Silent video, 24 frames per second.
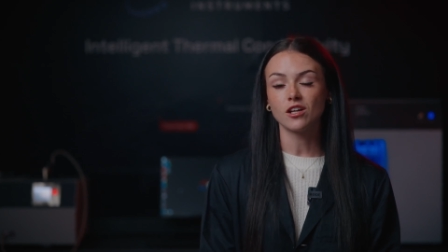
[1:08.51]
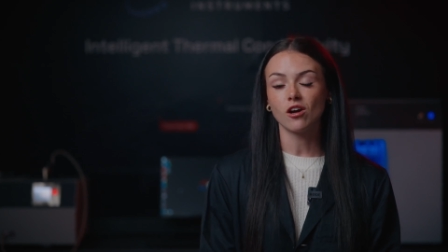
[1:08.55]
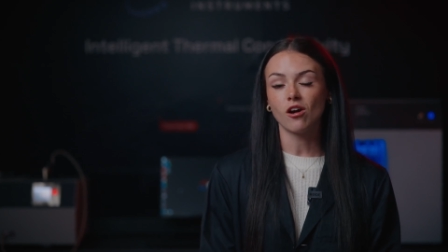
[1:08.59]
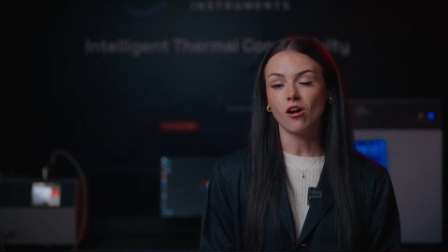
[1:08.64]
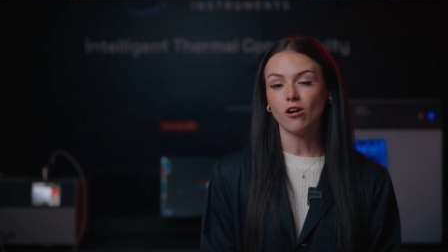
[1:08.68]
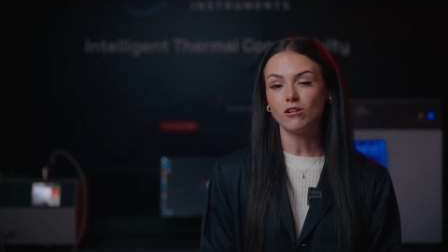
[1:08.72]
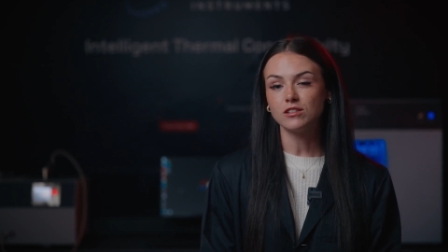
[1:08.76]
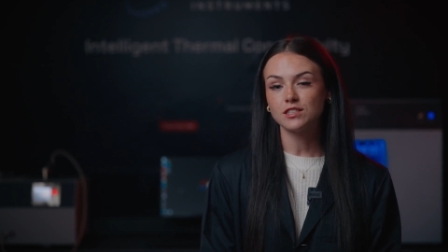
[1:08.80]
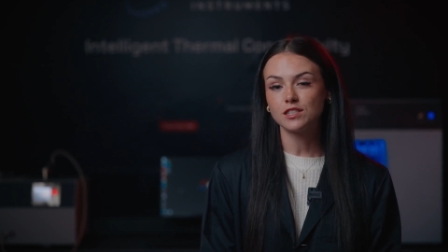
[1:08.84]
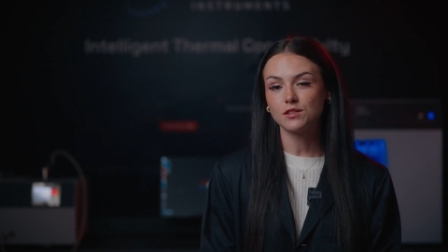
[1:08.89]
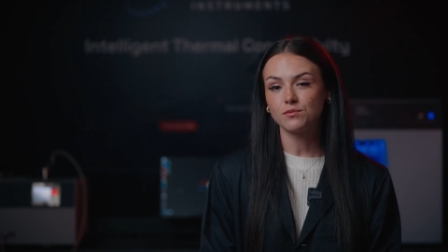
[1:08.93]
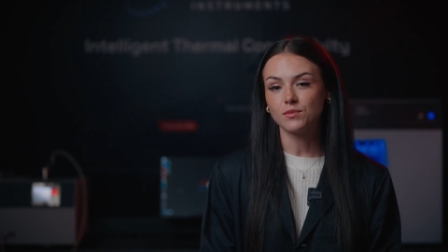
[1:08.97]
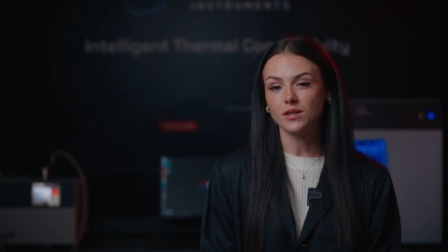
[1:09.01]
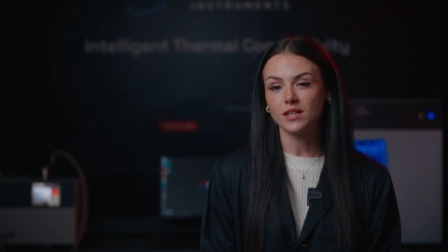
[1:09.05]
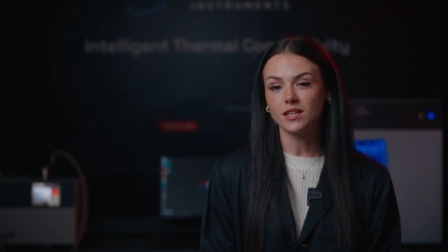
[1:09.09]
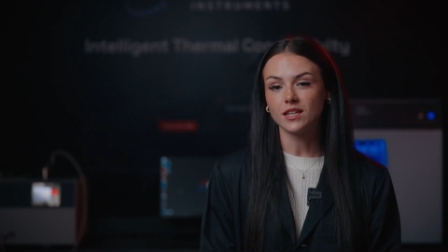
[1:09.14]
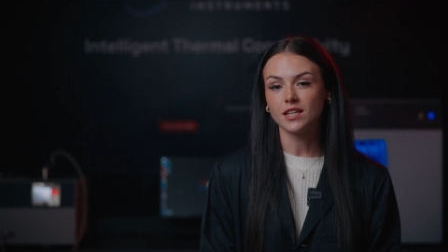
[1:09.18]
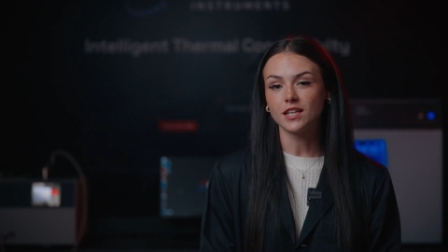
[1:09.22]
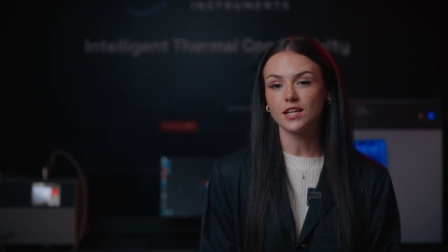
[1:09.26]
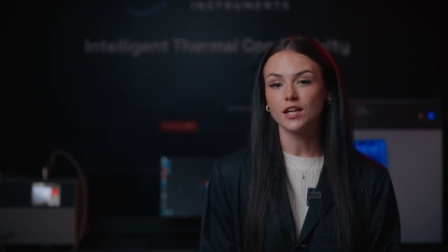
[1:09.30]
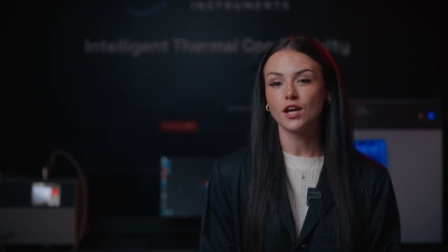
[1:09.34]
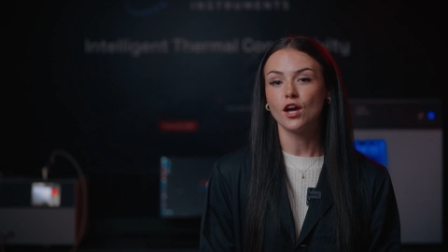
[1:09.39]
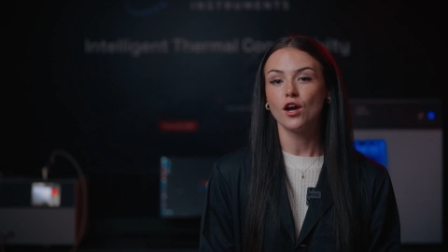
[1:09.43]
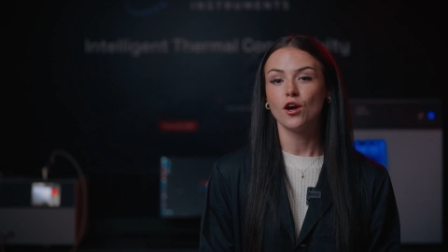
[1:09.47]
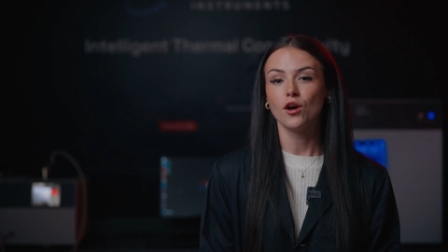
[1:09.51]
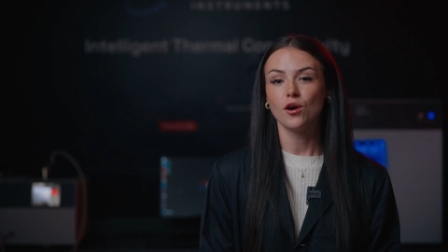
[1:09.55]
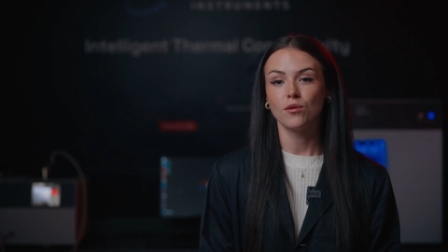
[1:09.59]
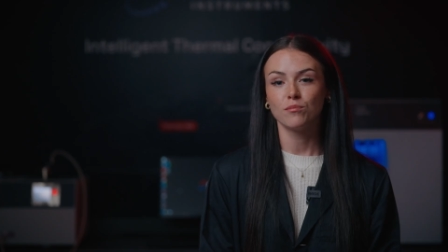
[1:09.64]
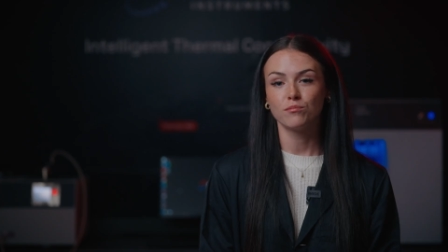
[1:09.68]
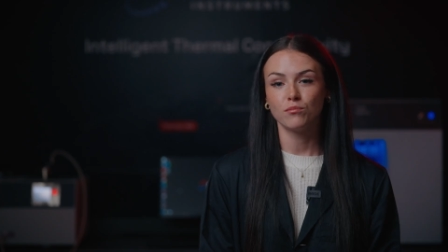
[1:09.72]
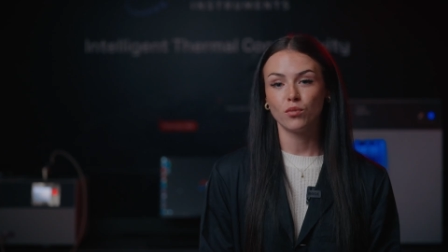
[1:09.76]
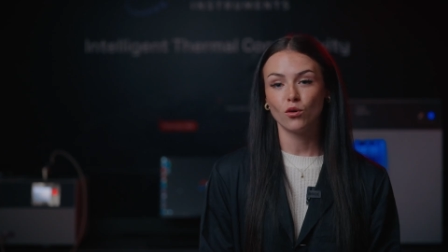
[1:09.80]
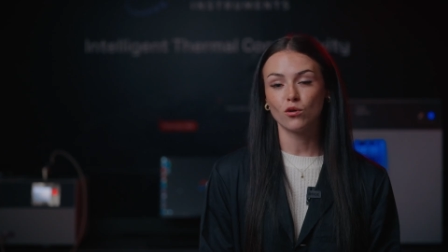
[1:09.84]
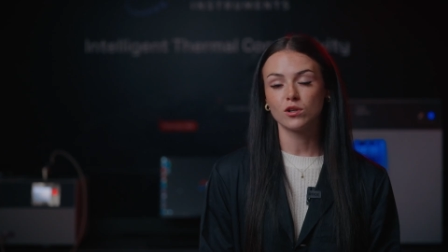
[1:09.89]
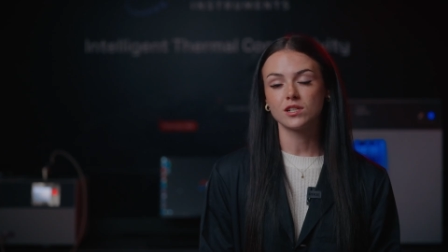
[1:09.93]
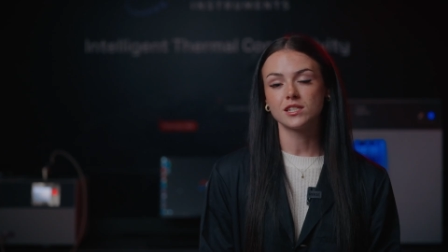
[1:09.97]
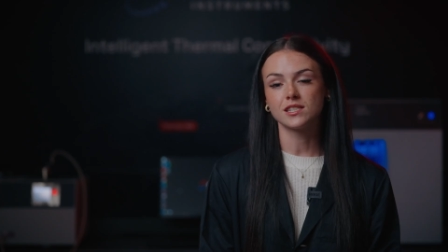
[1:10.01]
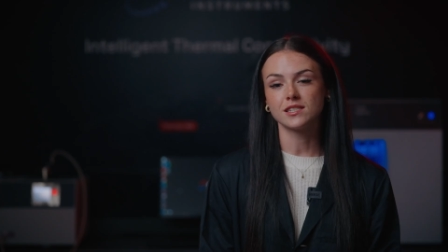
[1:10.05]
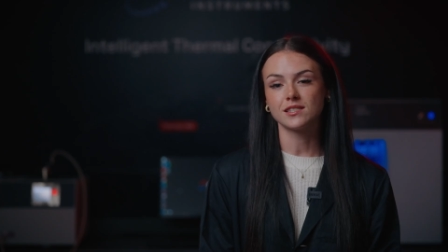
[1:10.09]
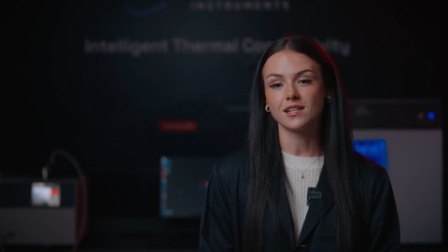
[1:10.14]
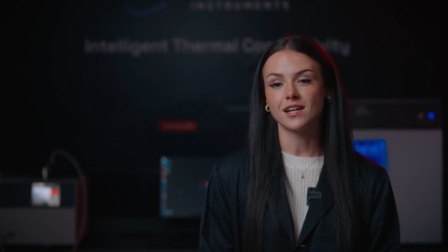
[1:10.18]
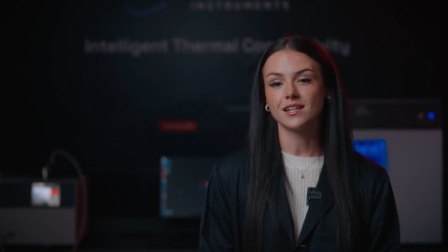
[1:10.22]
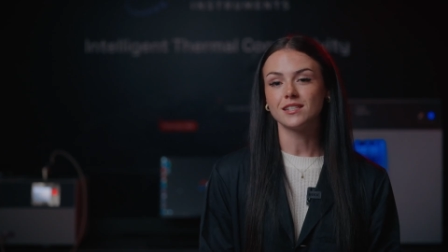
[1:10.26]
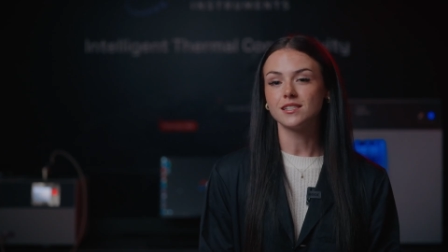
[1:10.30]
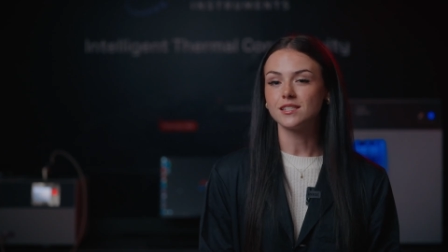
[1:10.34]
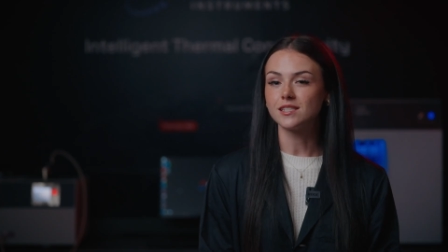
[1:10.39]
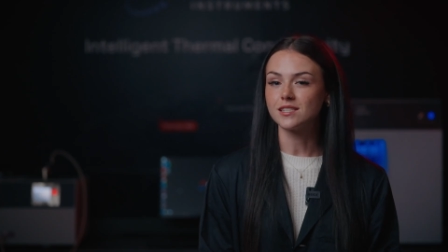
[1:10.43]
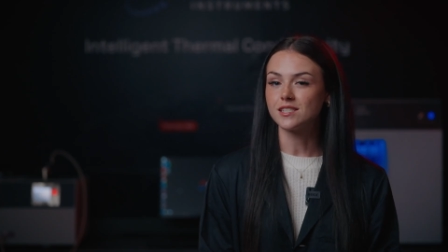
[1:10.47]
ultimately, poor
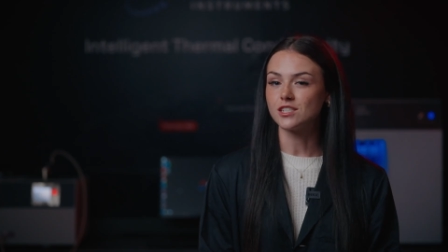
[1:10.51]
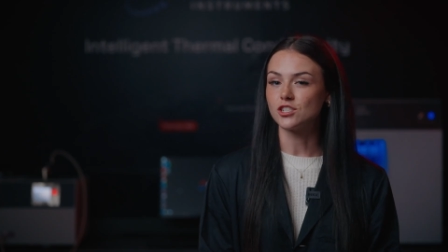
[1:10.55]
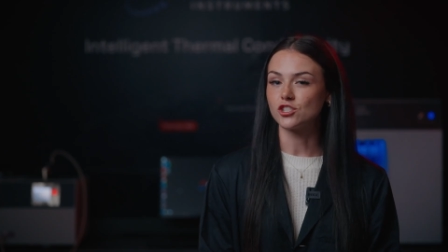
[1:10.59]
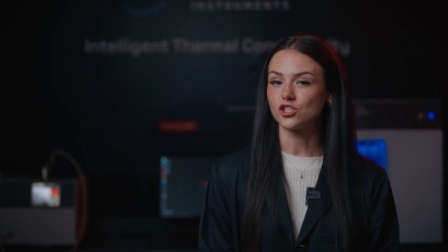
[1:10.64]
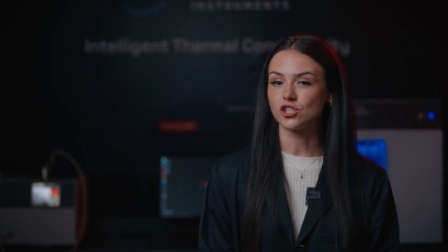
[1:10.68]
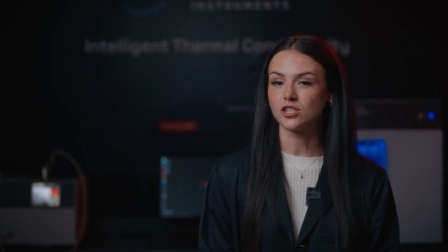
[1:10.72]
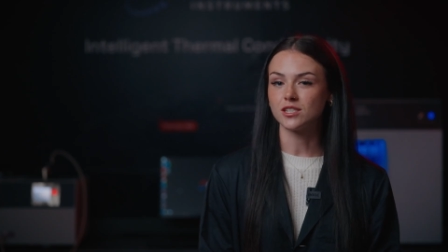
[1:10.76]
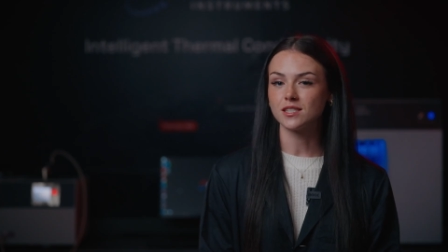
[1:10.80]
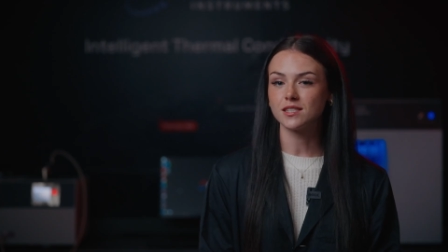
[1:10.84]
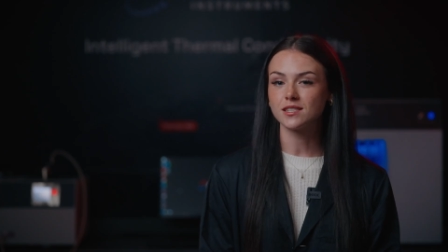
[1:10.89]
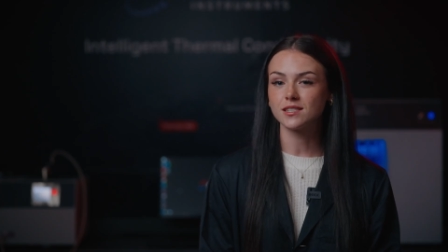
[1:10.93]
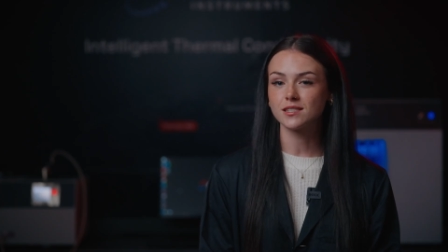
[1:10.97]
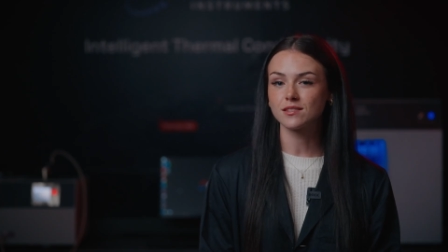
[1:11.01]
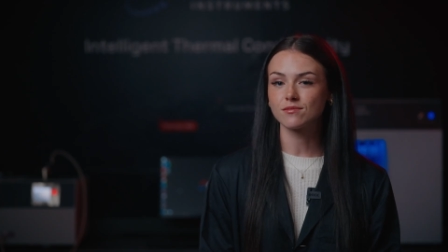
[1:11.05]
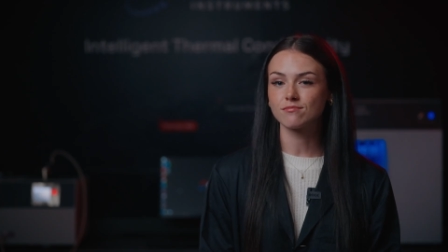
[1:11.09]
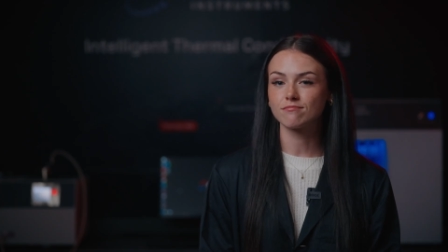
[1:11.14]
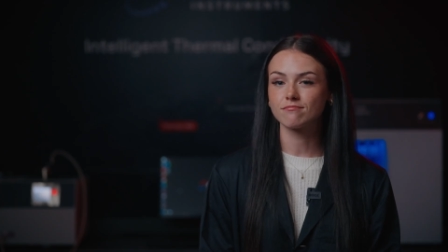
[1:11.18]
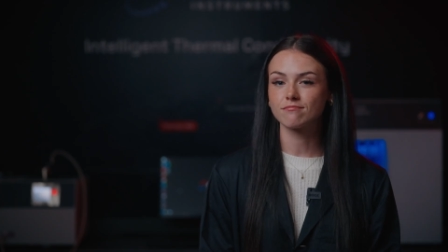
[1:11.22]
design decisions.